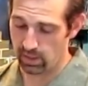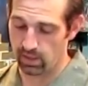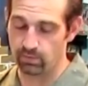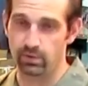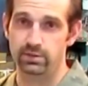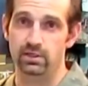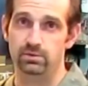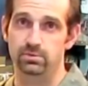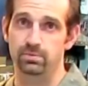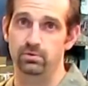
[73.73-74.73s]
and 1
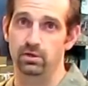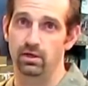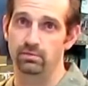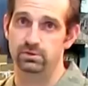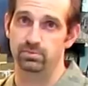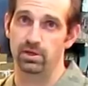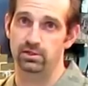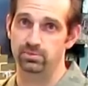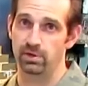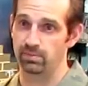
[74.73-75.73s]
tablespoon of
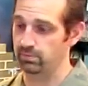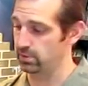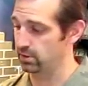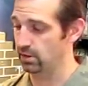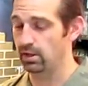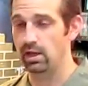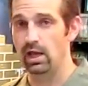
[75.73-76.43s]
Spanish paprika.